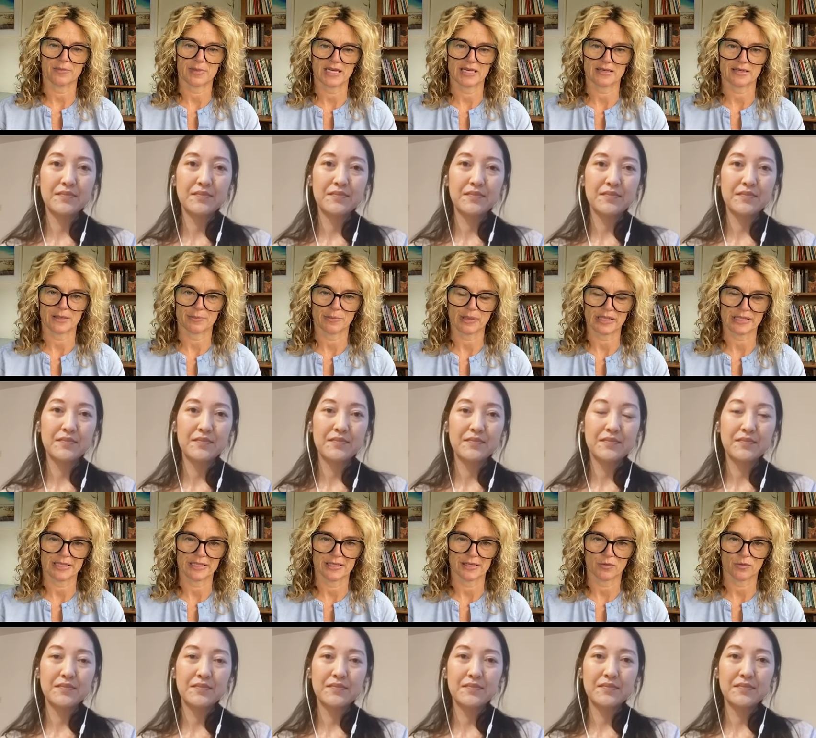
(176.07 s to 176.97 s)
Speaker 1: of being
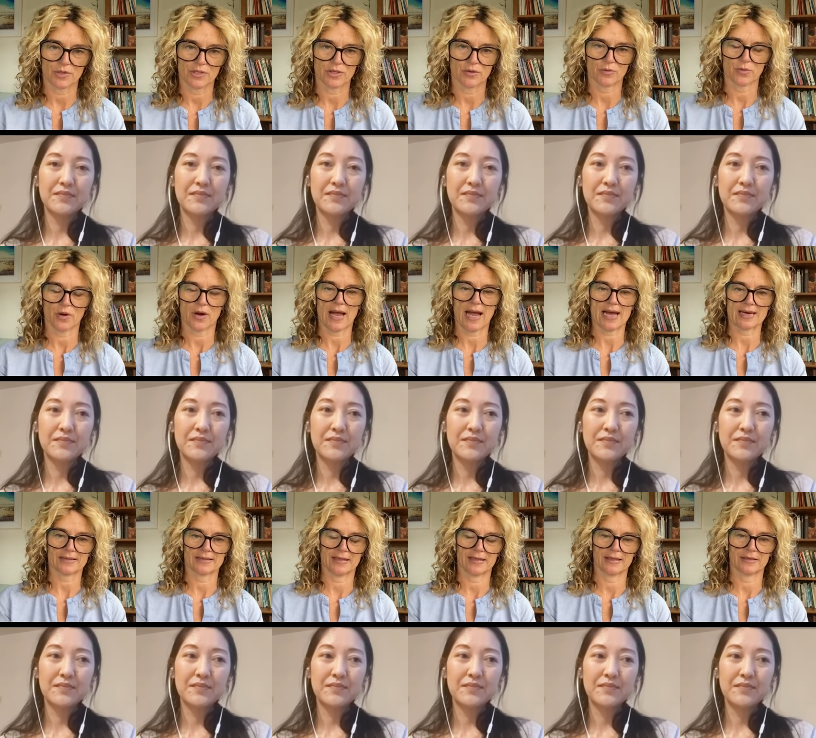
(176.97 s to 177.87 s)
depleted when you were
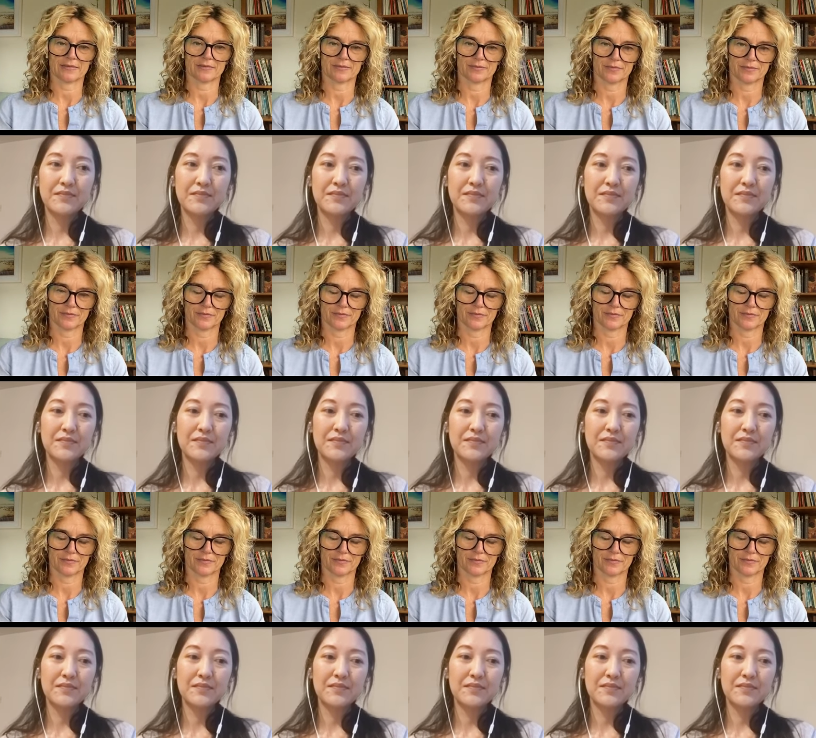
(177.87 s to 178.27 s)
acting?